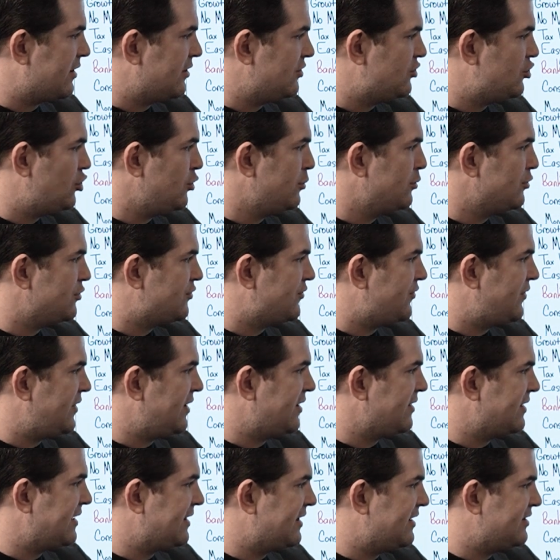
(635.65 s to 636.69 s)
consumers
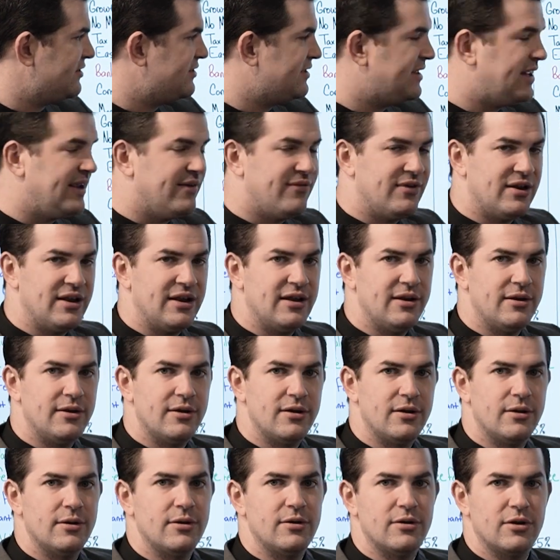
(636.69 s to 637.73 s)
feel that this dividend